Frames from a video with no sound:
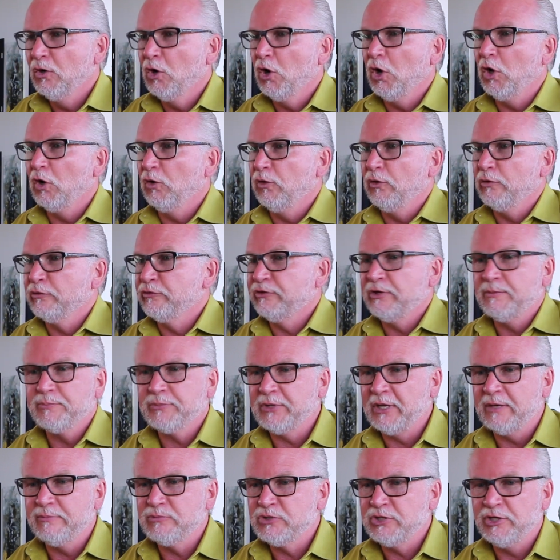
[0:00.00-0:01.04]
Although
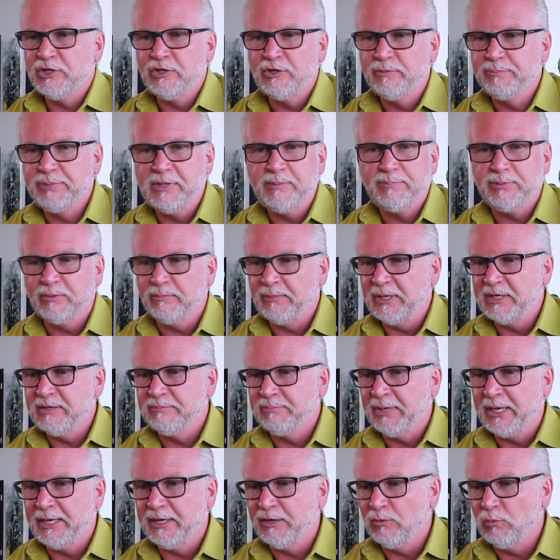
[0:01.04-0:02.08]
sometimes here people
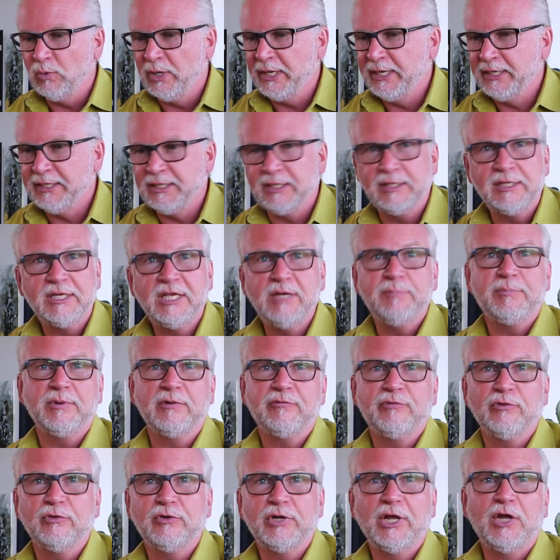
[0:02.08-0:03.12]
might buy a wine and keep it
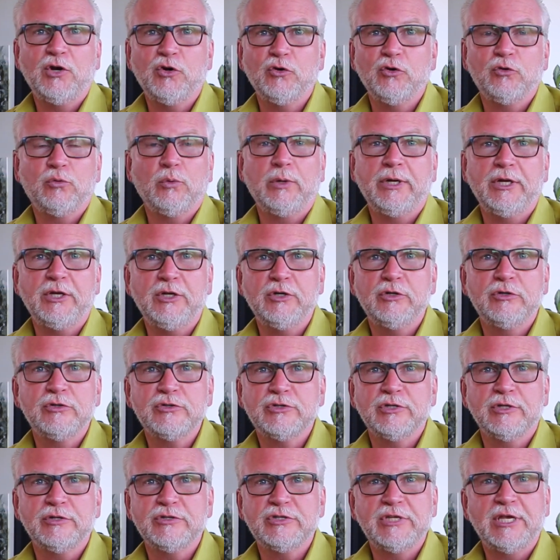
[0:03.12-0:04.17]
for 10 or 20
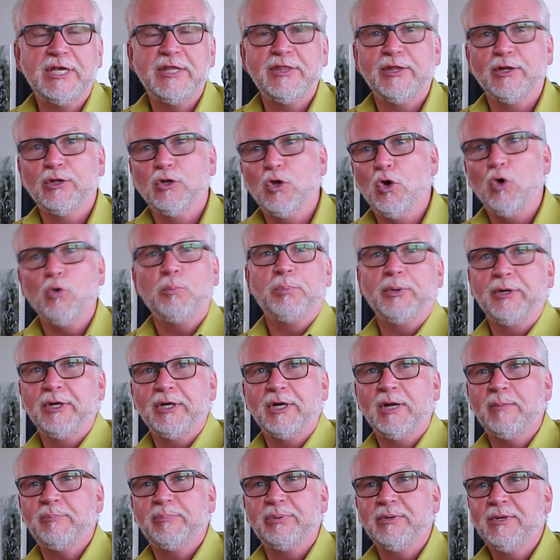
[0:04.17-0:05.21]
years and say they'll open it
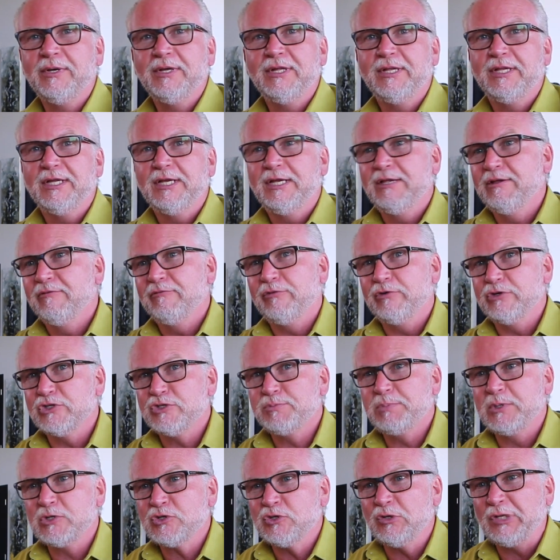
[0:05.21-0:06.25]
up for a
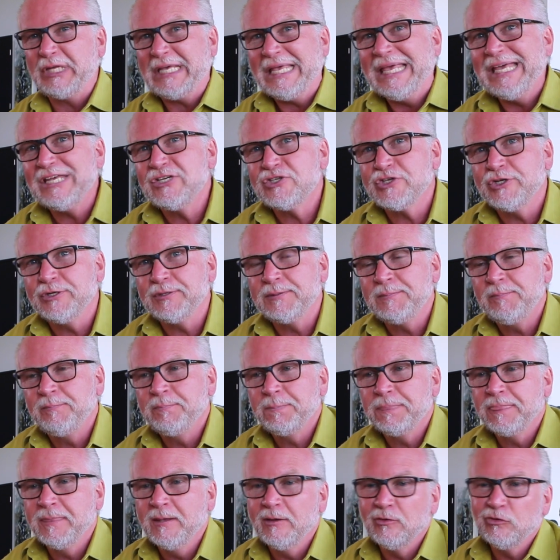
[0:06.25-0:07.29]
special occasion
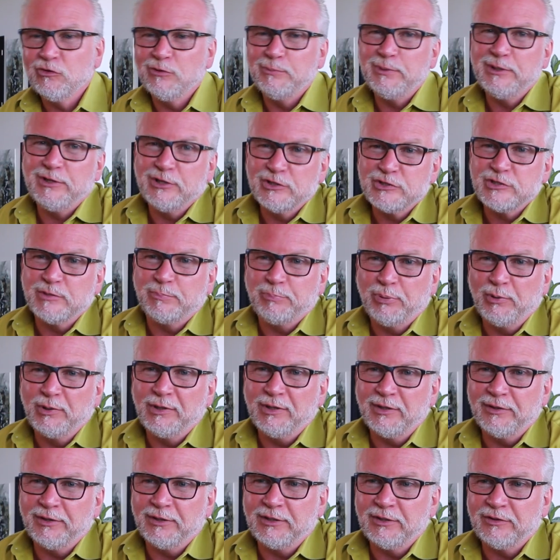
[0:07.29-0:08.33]
to be
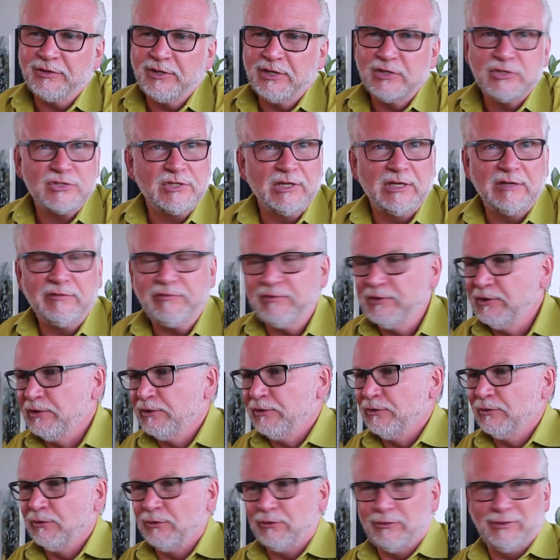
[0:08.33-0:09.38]
disappointed that it tastes like
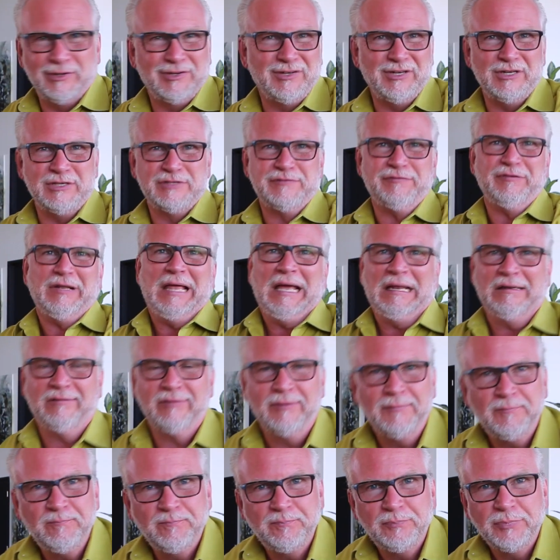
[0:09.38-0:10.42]
vinegar or it tastes flat.
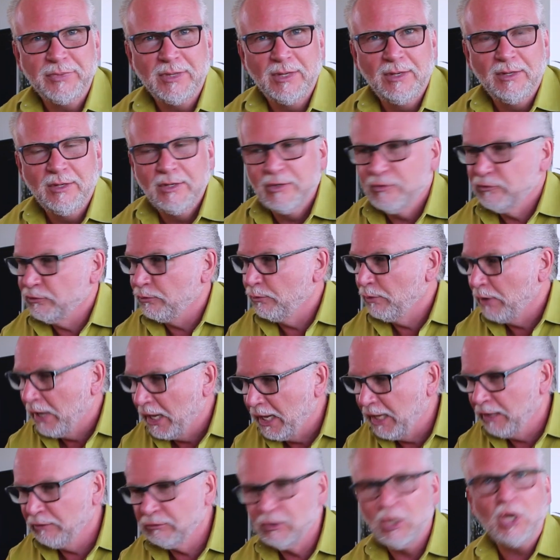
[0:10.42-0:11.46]
So
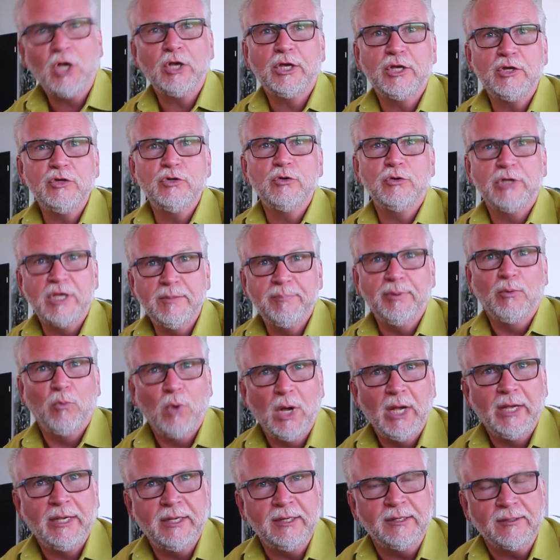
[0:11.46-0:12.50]
how long can you keep a
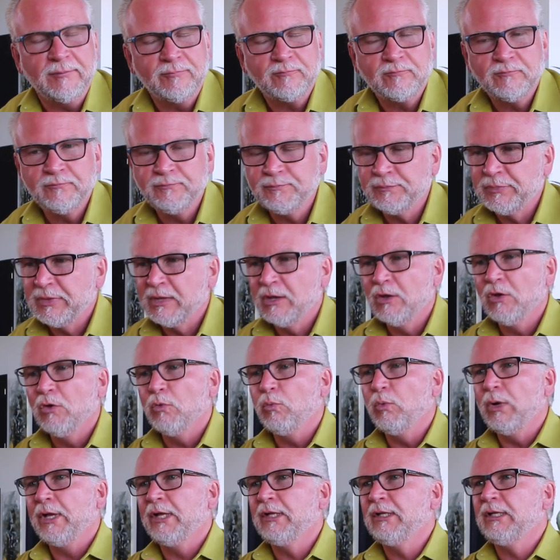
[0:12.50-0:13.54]
wine?
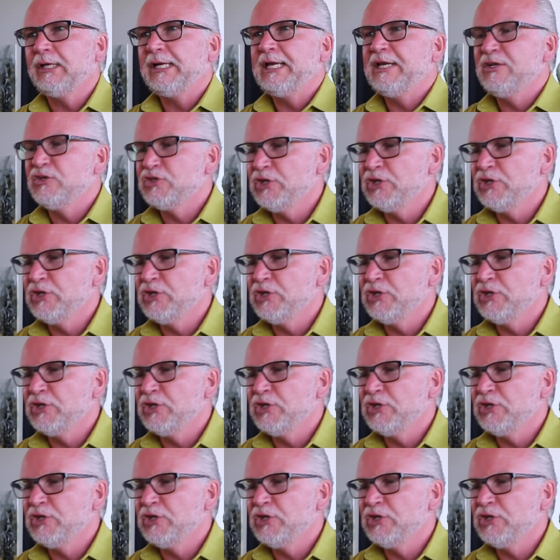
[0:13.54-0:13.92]
Well, in